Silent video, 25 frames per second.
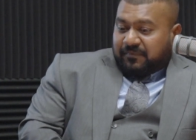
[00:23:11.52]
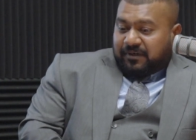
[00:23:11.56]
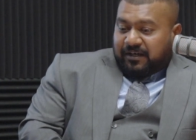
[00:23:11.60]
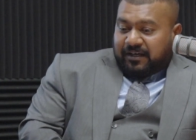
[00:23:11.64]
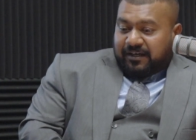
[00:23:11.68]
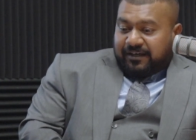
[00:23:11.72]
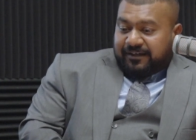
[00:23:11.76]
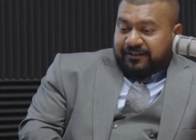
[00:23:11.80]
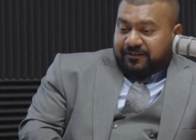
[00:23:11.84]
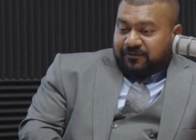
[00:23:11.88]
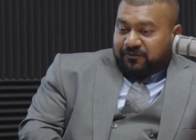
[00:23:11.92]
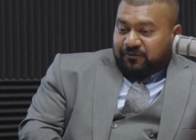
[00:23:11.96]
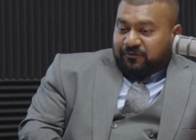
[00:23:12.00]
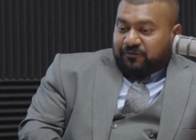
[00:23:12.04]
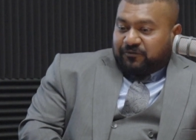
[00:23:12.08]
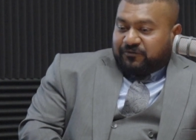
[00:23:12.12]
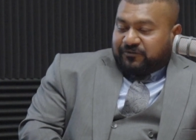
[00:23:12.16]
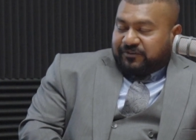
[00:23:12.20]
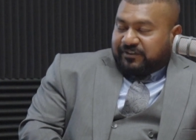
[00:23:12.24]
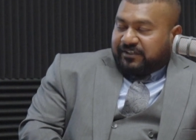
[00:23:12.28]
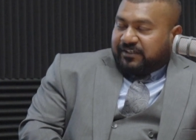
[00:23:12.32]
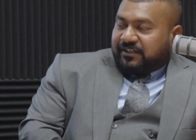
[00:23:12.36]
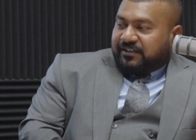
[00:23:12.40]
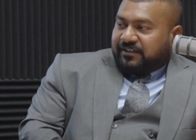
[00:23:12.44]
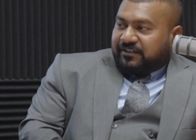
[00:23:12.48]
I don't
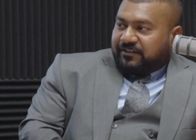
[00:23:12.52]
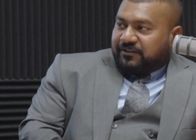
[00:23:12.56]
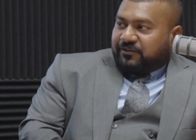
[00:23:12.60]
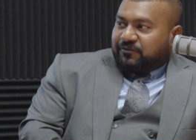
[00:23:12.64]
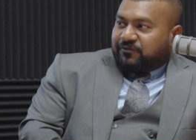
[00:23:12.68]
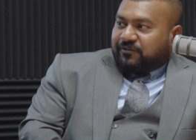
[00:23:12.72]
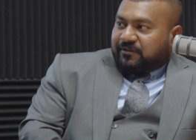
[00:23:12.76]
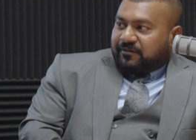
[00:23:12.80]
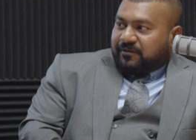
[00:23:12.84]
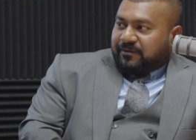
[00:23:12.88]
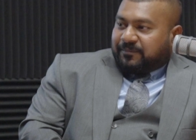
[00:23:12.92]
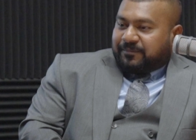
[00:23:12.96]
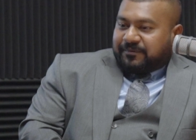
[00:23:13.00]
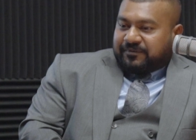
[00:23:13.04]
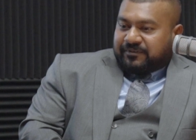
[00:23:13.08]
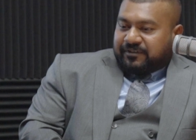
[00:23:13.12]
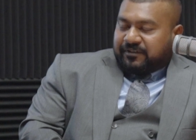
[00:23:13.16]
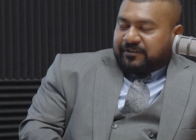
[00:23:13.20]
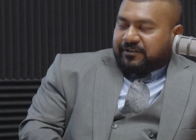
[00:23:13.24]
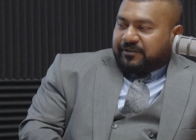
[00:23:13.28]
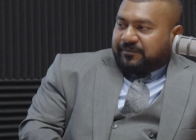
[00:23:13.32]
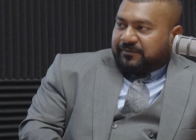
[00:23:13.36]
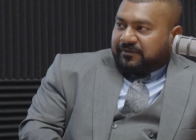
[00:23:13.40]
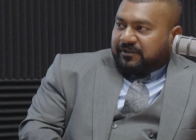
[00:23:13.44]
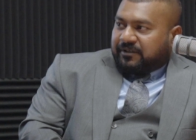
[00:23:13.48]
see any new developers are
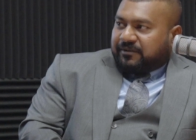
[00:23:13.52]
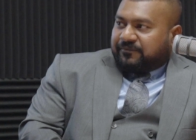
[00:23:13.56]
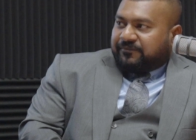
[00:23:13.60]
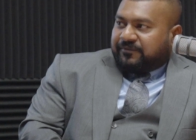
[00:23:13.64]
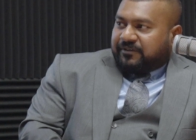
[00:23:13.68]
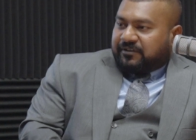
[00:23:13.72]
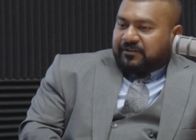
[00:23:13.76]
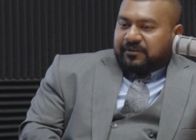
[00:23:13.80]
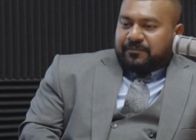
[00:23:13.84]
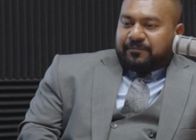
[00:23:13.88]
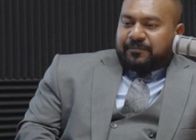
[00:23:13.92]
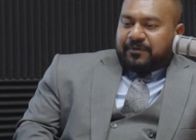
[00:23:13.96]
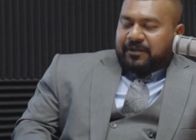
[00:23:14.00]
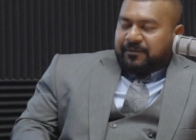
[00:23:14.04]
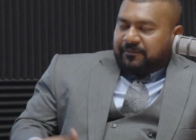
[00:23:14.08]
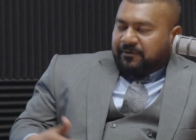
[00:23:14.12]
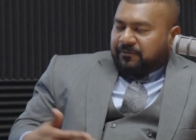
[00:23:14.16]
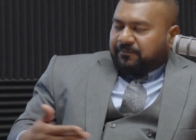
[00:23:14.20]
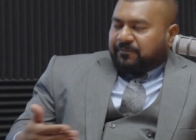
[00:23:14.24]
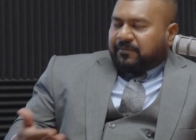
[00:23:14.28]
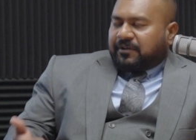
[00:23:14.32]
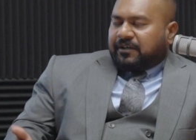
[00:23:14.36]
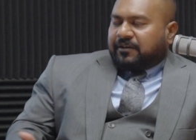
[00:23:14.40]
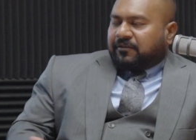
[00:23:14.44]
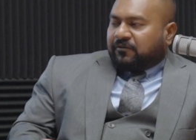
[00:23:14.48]
coming up with a
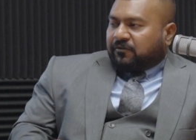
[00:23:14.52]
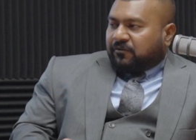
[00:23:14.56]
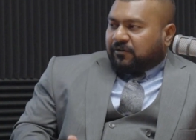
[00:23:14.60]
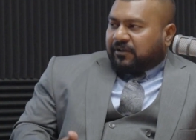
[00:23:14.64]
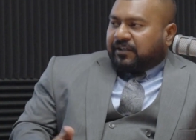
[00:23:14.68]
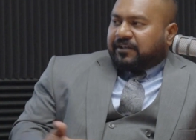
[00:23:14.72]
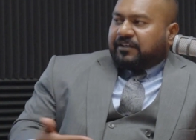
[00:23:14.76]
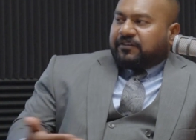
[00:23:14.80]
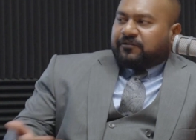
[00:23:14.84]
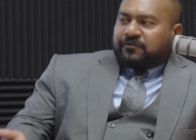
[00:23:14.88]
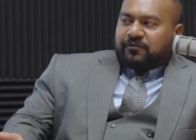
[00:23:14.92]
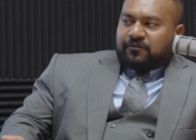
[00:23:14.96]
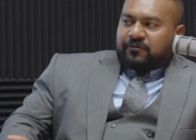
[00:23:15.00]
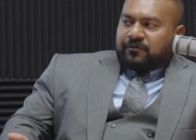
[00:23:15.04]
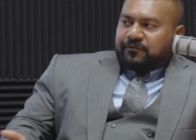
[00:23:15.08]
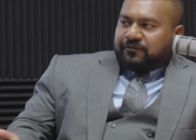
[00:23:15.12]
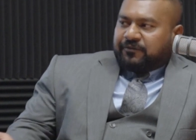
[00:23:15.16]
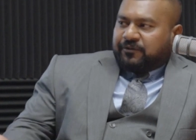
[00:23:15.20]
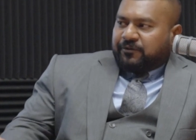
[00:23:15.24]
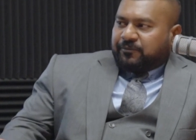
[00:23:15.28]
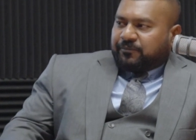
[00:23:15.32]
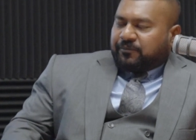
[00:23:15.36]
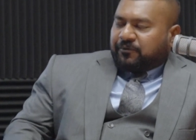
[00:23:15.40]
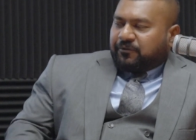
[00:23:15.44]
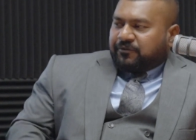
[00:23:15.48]
payment plan or any sort of
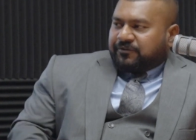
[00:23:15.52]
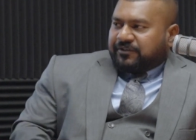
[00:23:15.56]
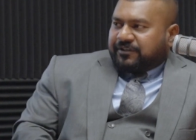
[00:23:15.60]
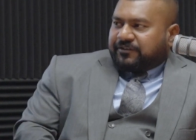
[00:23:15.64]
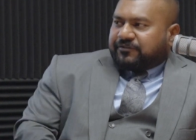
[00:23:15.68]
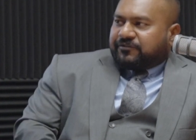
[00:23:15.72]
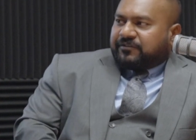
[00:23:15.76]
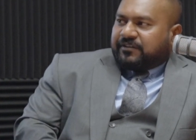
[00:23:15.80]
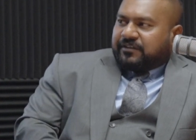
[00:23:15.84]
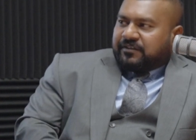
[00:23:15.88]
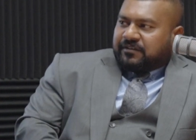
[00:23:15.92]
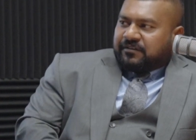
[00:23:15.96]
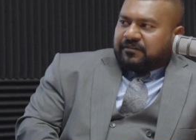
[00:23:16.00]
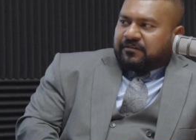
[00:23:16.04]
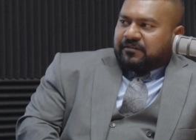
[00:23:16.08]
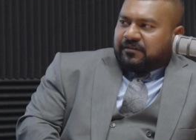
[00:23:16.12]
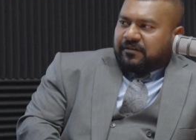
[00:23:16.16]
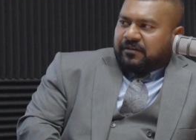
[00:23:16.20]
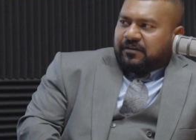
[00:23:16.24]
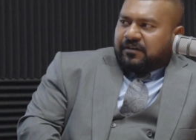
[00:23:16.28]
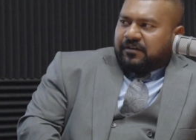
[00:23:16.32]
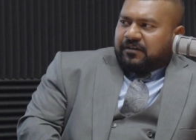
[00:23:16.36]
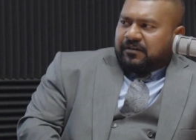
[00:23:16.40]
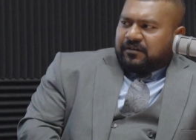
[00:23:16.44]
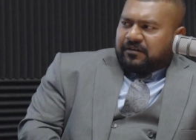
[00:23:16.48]
new projects that are
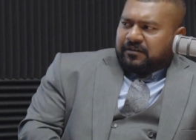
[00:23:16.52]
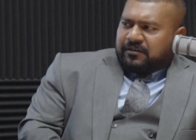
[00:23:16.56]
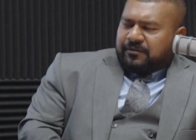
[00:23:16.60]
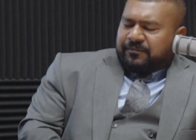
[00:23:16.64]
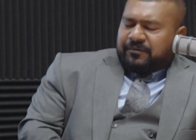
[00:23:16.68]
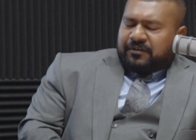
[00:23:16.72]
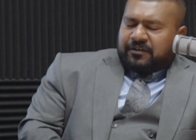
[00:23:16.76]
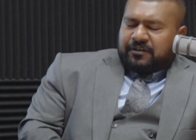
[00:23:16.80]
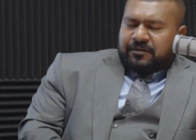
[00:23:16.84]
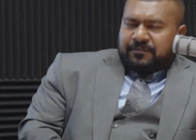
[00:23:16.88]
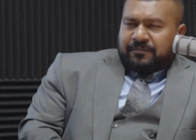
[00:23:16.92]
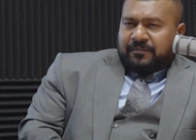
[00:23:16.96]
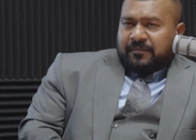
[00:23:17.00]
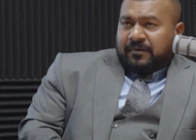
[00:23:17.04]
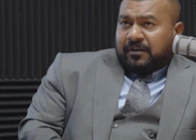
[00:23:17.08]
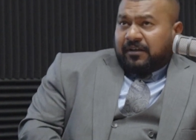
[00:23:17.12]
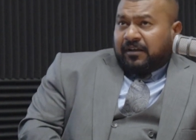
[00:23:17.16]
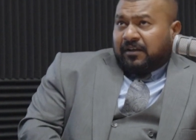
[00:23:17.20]
coming up.